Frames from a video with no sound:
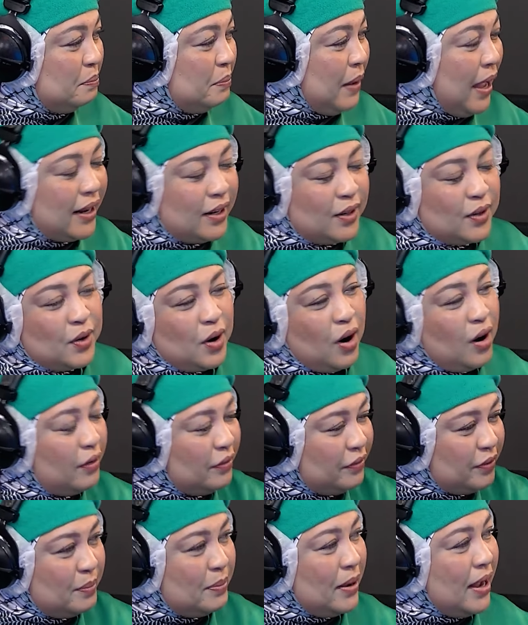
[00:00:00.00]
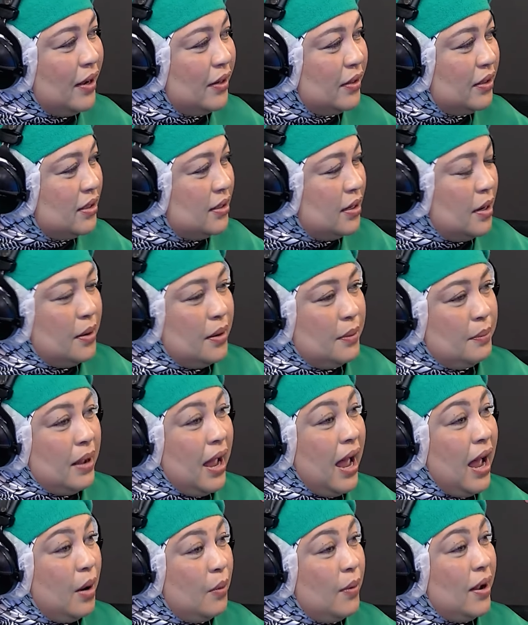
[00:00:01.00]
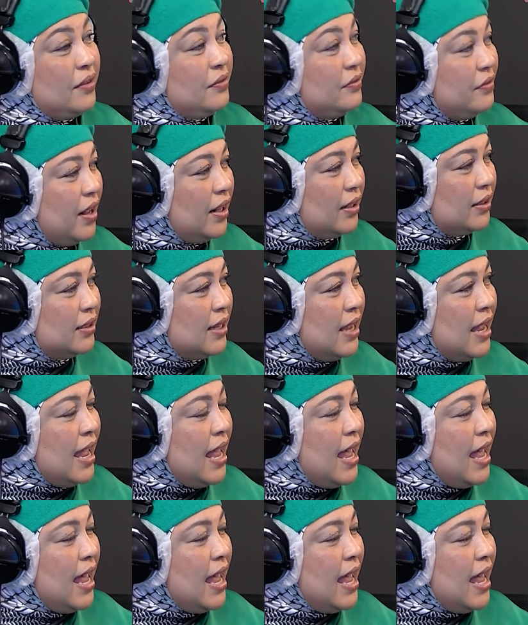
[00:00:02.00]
paragraph about how I felt,